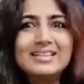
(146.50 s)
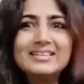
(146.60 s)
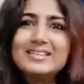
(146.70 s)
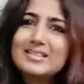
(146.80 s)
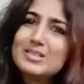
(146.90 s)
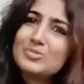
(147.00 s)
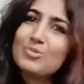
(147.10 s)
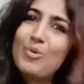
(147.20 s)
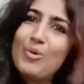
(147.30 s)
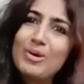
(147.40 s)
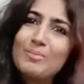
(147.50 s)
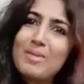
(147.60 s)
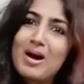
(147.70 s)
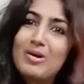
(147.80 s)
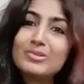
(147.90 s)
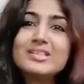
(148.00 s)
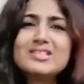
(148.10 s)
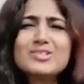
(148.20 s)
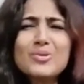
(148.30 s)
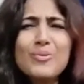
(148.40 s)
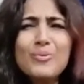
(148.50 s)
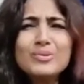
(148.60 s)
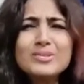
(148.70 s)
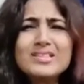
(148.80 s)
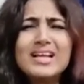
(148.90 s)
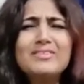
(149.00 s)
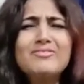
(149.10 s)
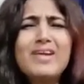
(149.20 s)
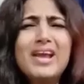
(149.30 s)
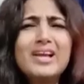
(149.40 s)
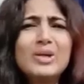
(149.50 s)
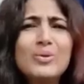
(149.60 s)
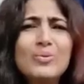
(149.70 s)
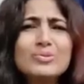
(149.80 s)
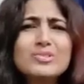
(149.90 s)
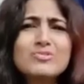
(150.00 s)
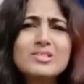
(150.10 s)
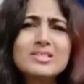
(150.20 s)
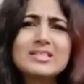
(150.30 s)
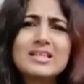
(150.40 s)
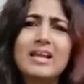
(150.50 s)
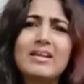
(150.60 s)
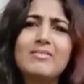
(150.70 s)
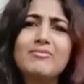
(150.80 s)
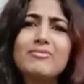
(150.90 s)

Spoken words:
This is all about the stones and very close to the skin,